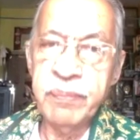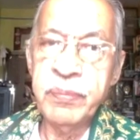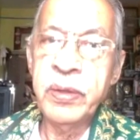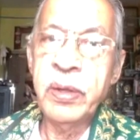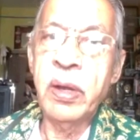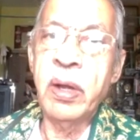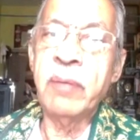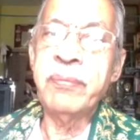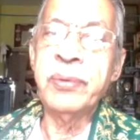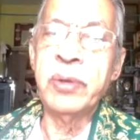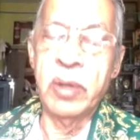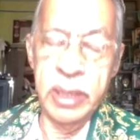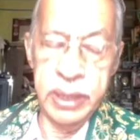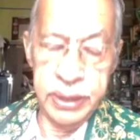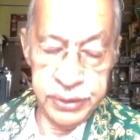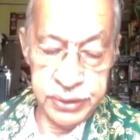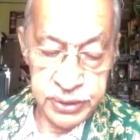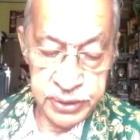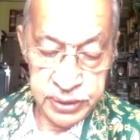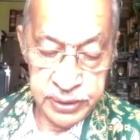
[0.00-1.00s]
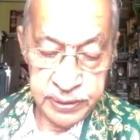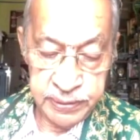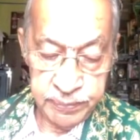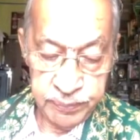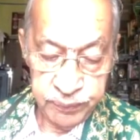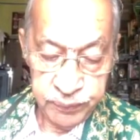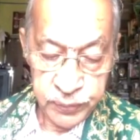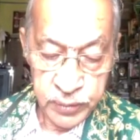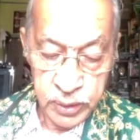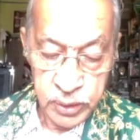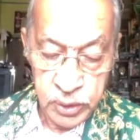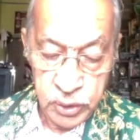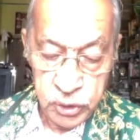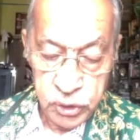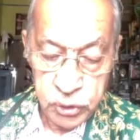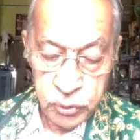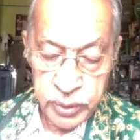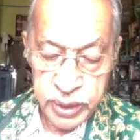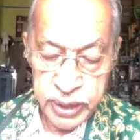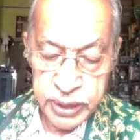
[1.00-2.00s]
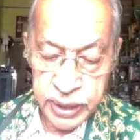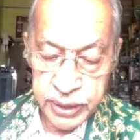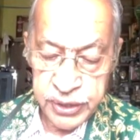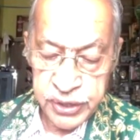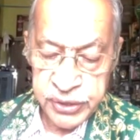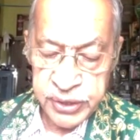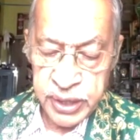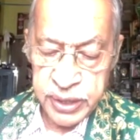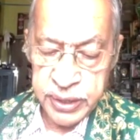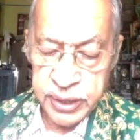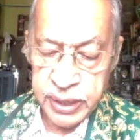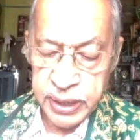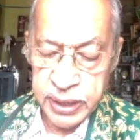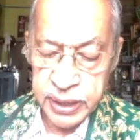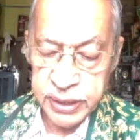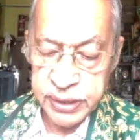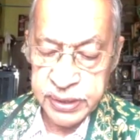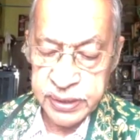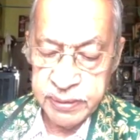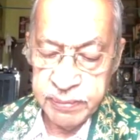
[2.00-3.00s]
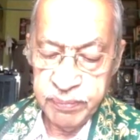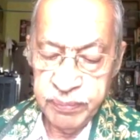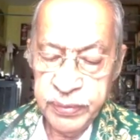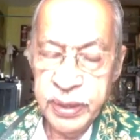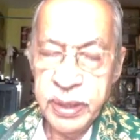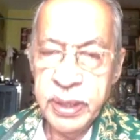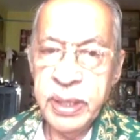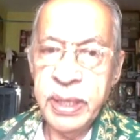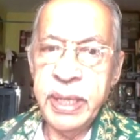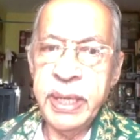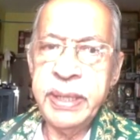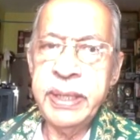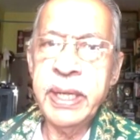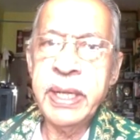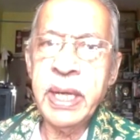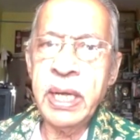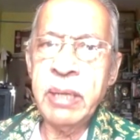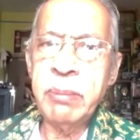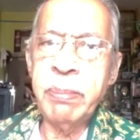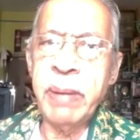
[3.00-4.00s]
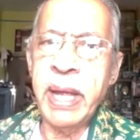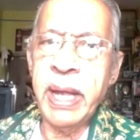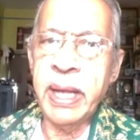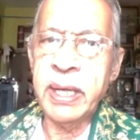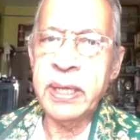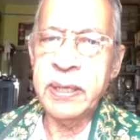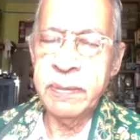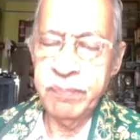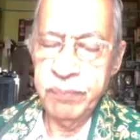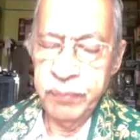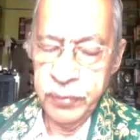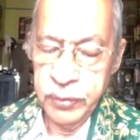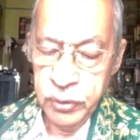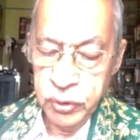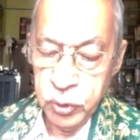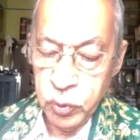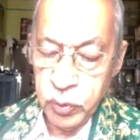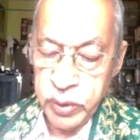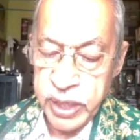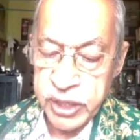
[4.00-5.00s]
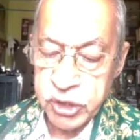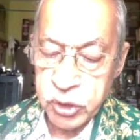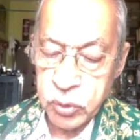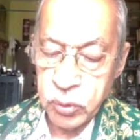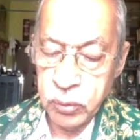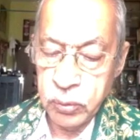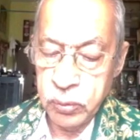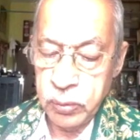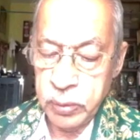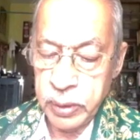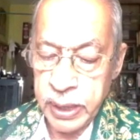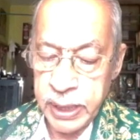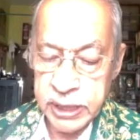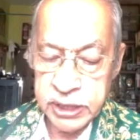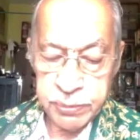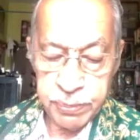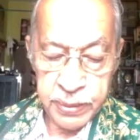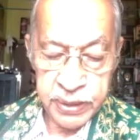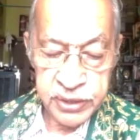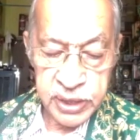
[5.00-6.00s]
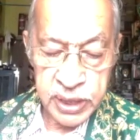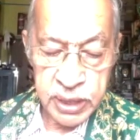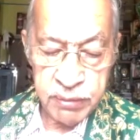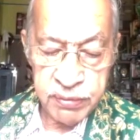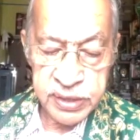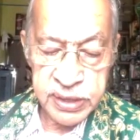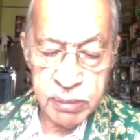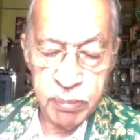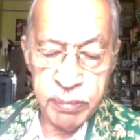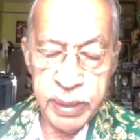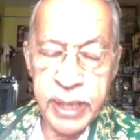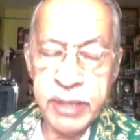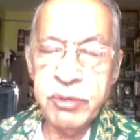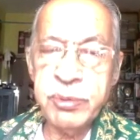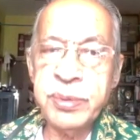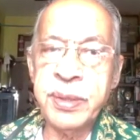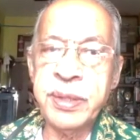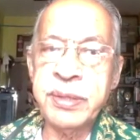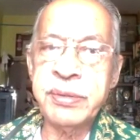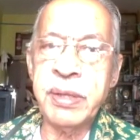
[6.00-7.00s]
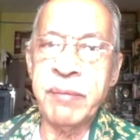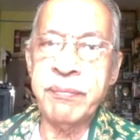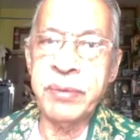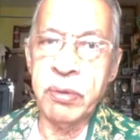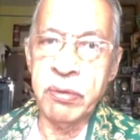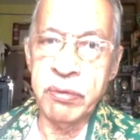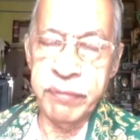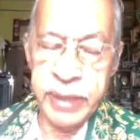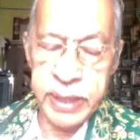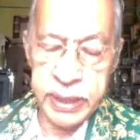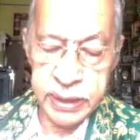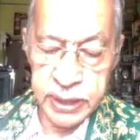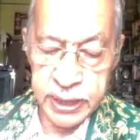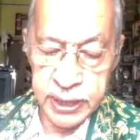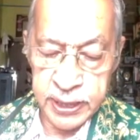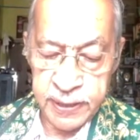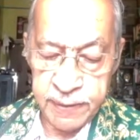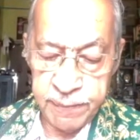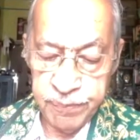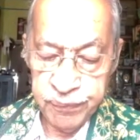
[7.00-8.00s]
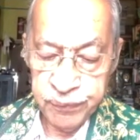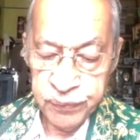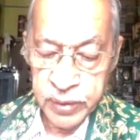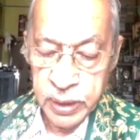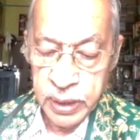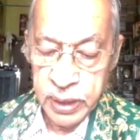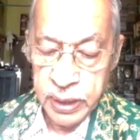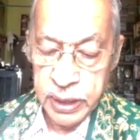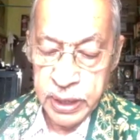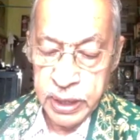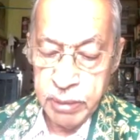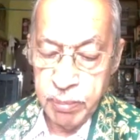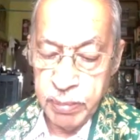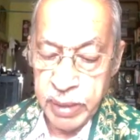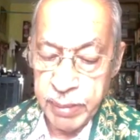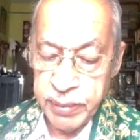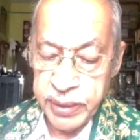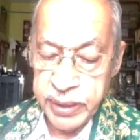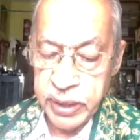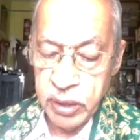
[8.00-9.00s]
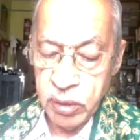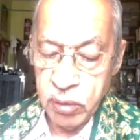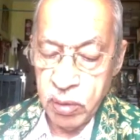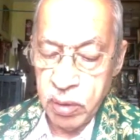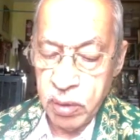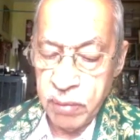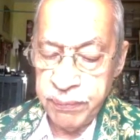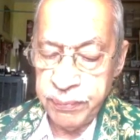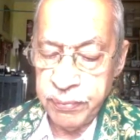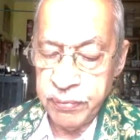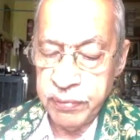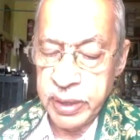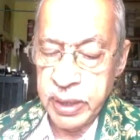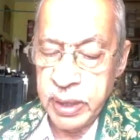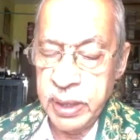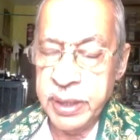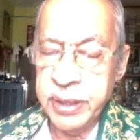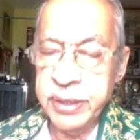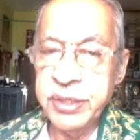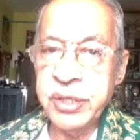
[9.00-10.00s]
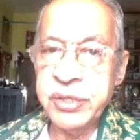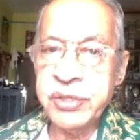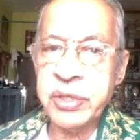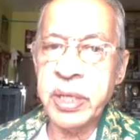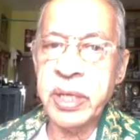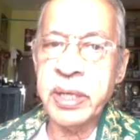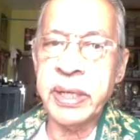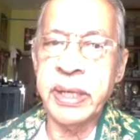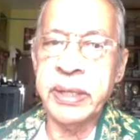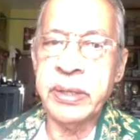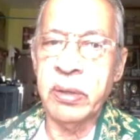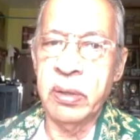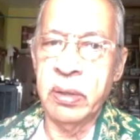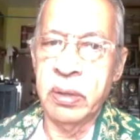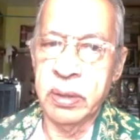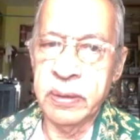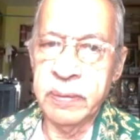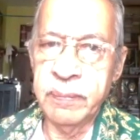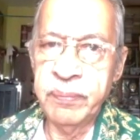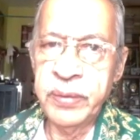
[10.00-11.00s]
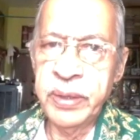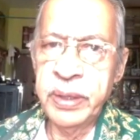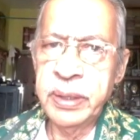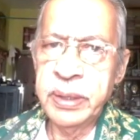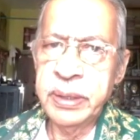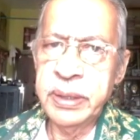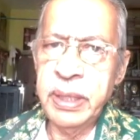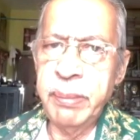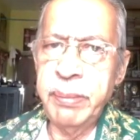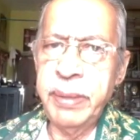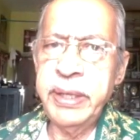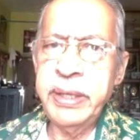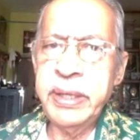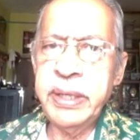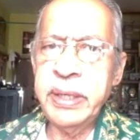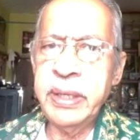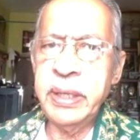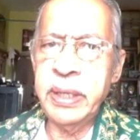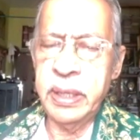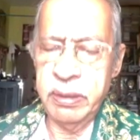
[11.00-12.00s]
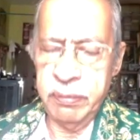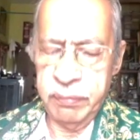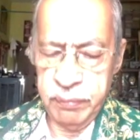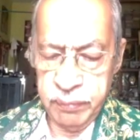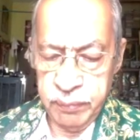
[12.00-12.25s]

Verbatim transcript: of knowledge. During the recent years, a decade back, UNESCO has preserved some manuscripts of Rigveda in memory of World Register Catalog. They maintain a